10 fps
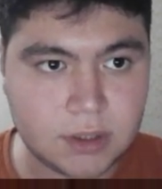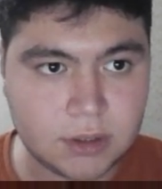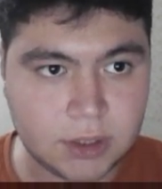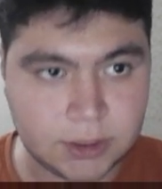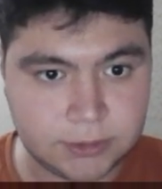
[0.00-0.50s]

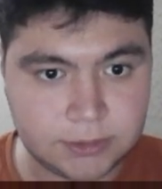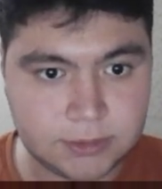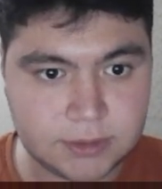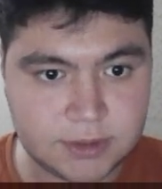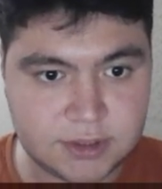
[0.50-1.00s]
our
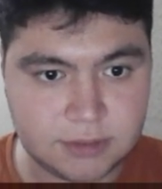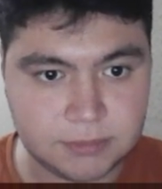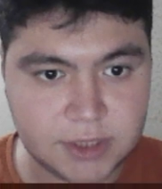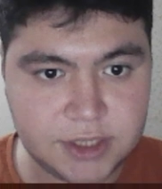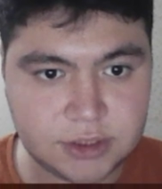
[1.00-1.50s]

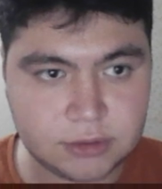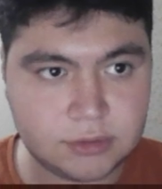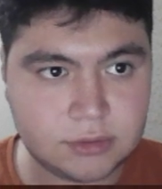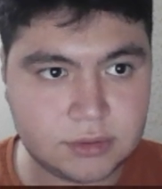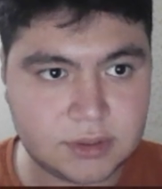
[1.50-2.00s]
simulation
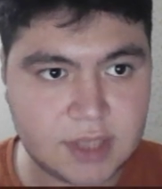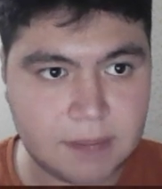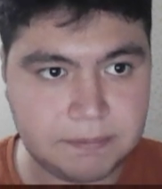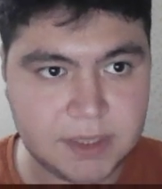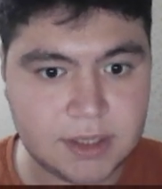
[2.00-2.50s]

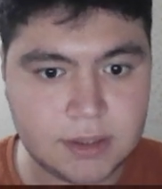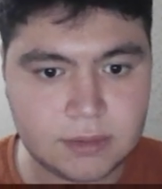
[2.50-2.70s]
10B,